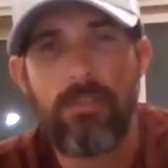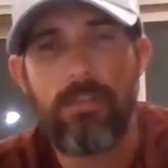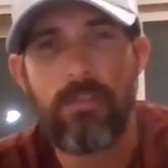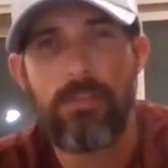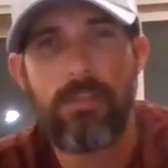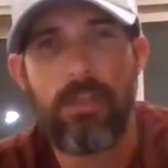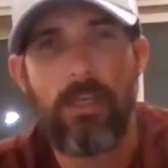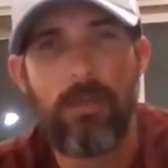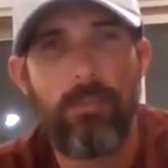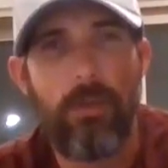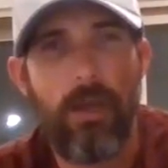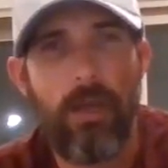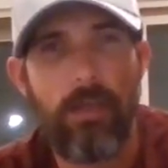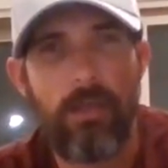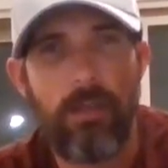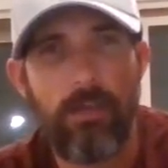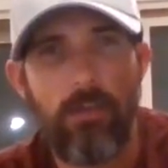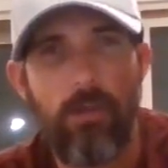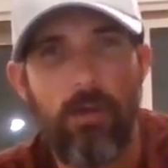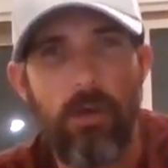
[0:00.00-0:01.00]
Just like
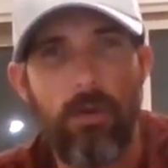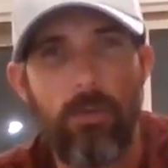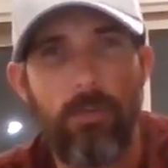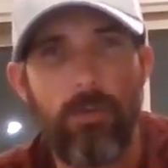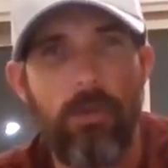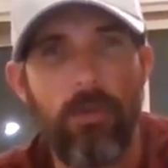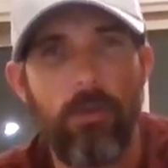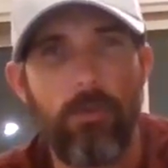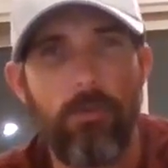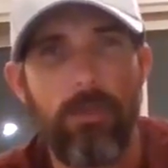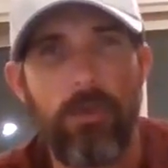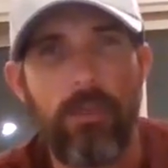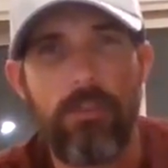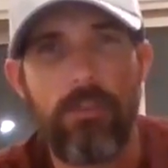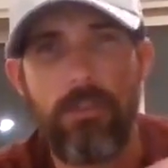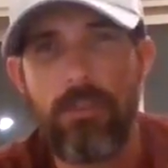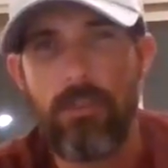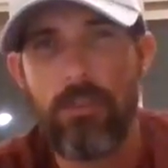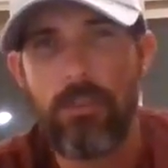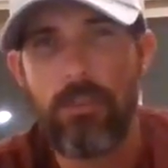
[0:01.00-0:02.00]
buying a car with no
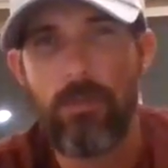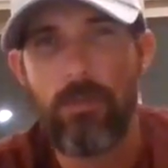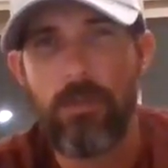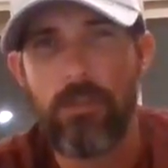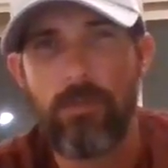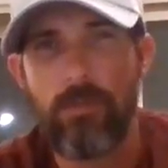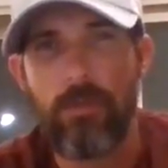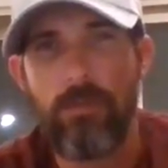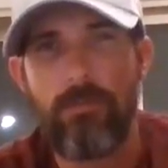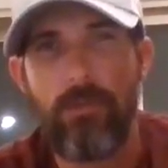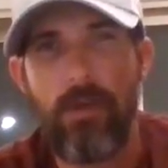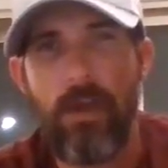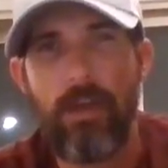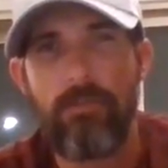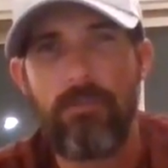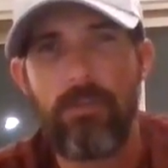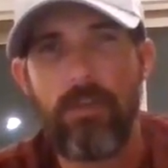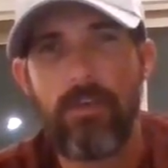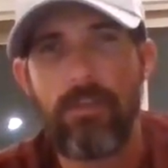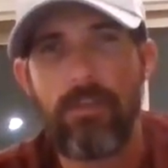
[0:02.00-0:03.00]
PG, you're supposed to be
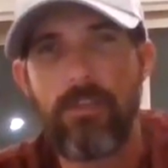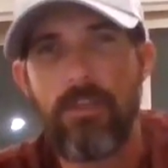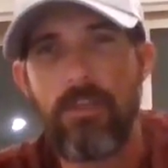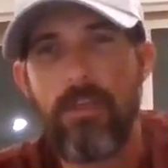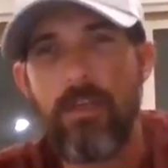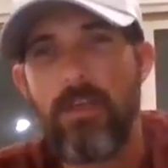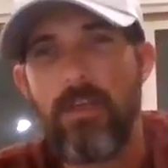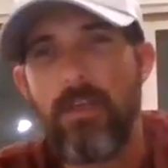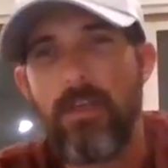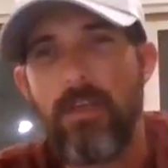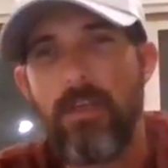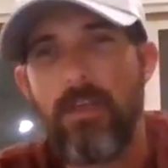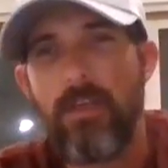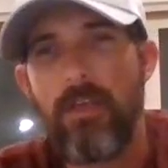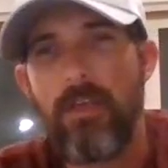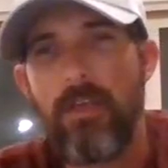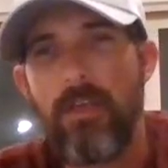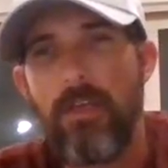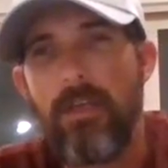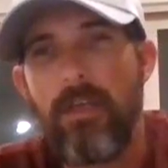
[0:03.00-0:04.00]
5 years,
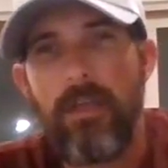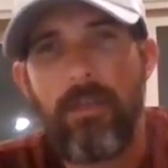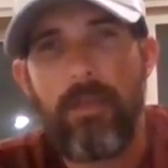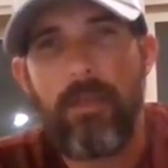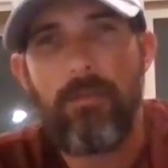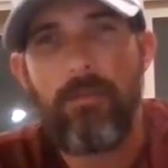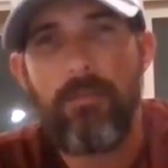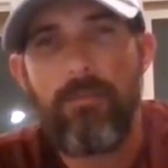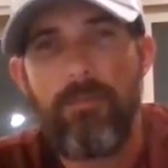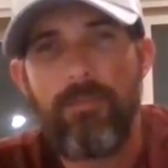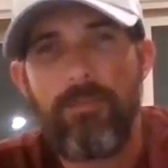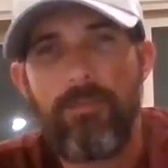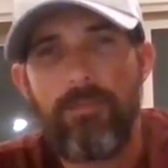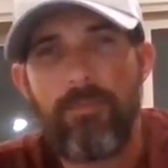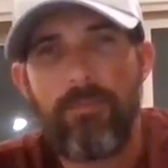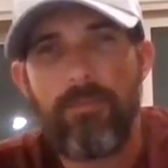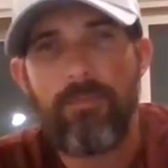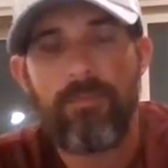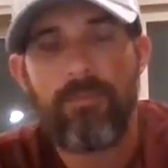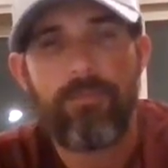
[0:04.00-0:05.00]
and then
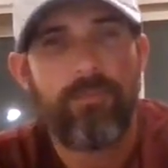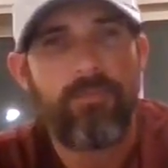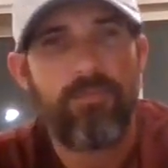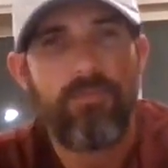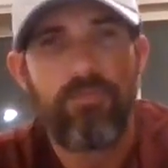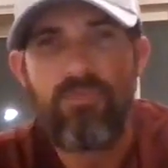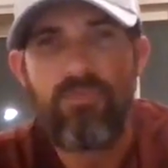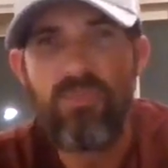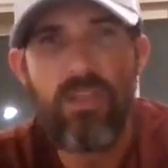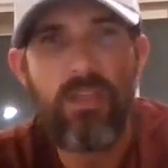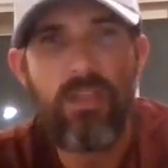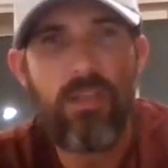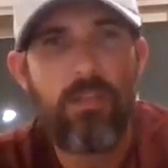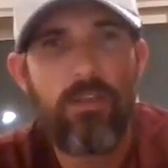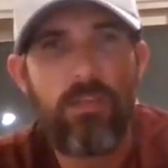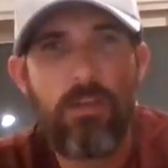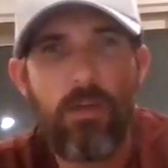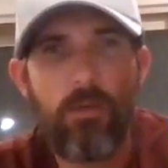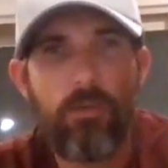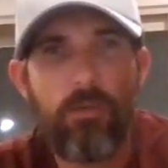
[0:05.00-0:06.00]

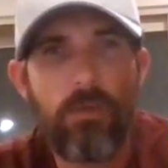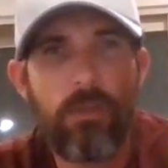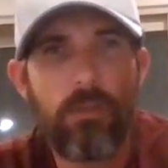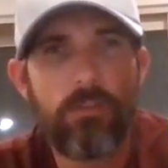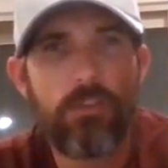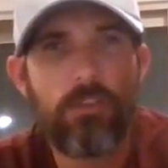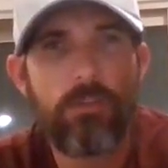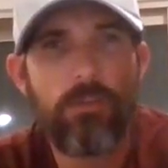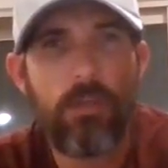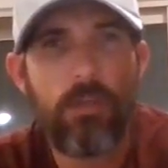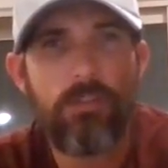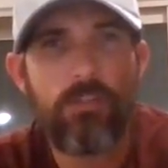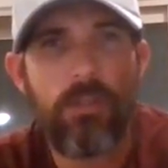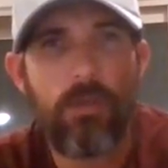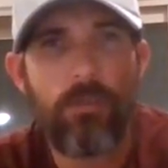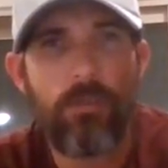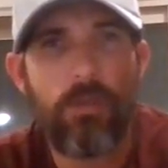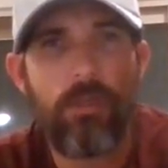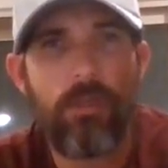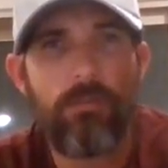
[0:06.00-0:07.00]
no real structure.
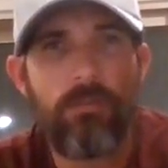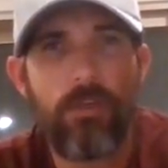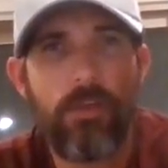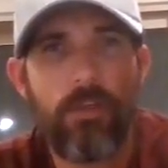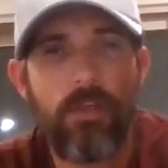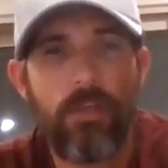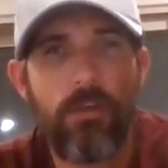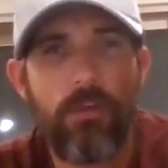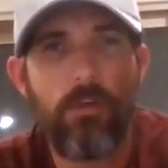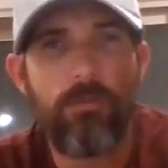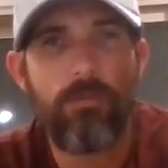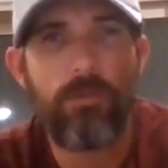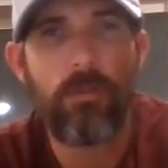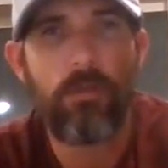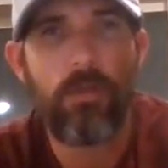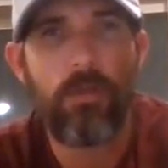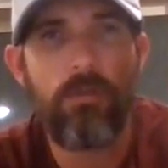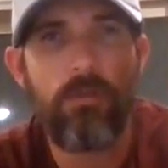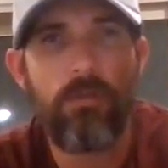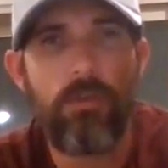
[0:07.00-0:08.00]
I mean, if you're going to go for a
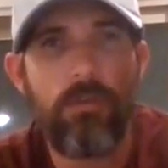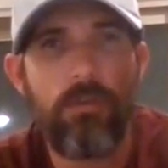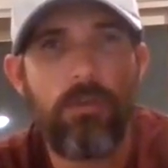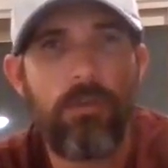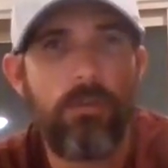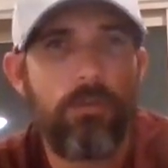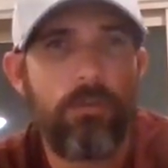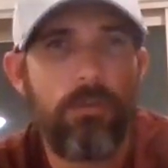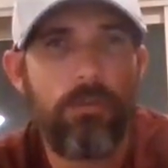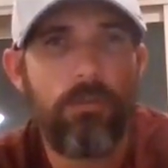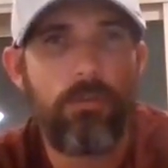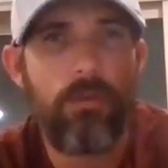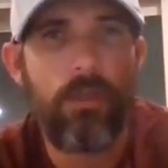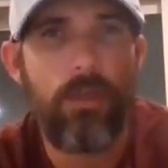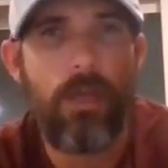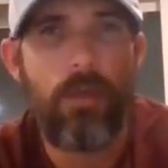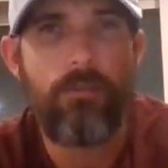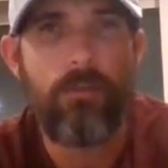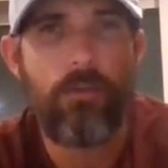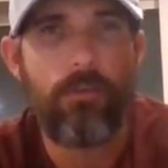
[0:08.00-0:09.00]
loan, you
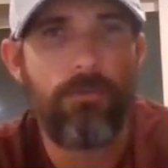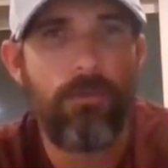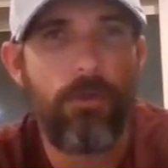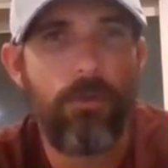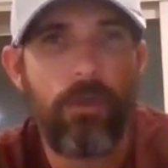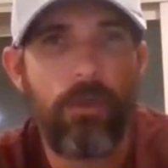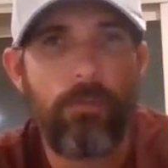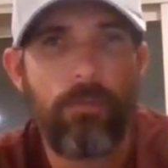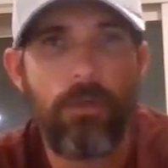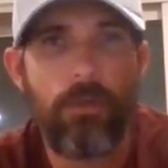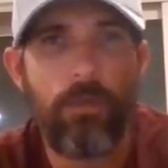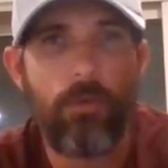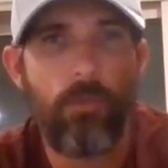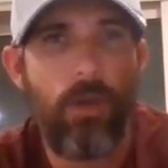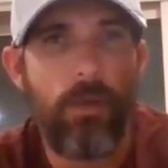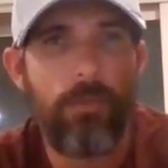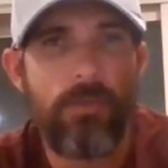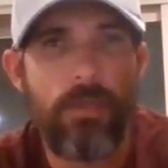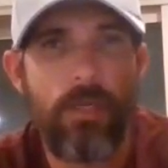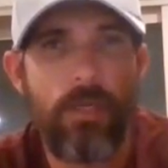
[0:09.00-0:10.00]
need to have your phone number, your
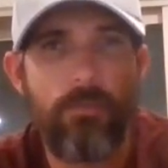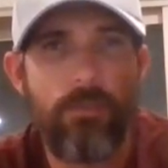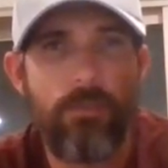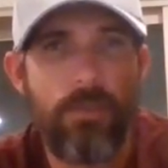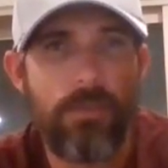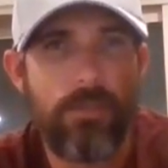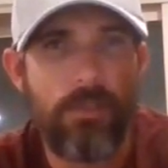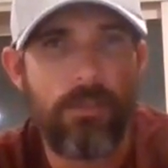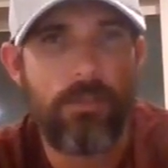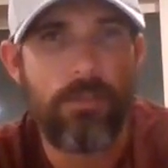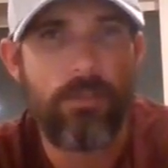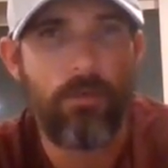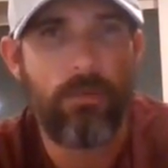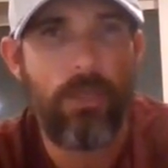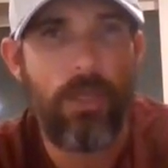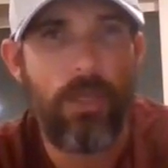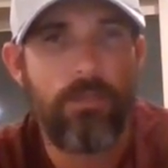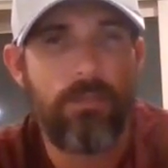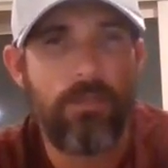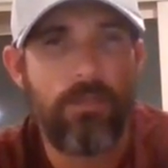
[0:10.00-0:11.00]
website, business
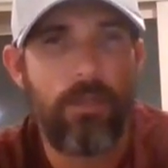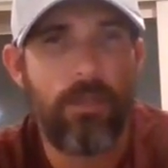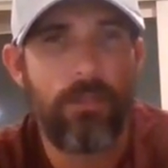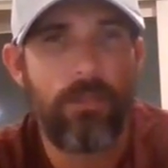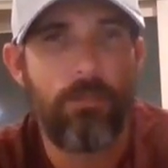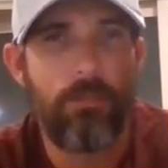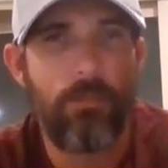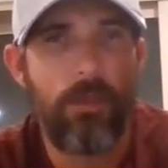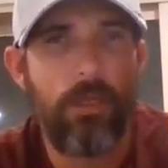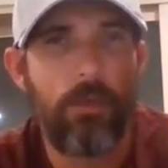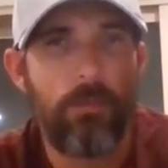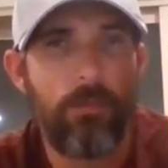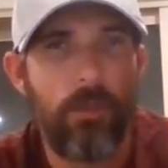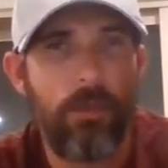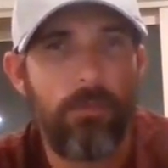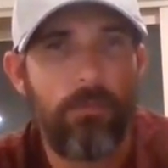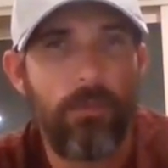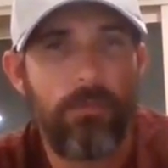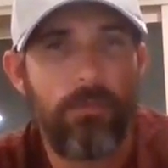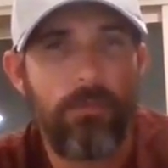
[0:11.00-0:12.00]
location at the
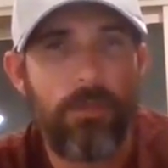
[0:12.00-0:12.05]
minimum.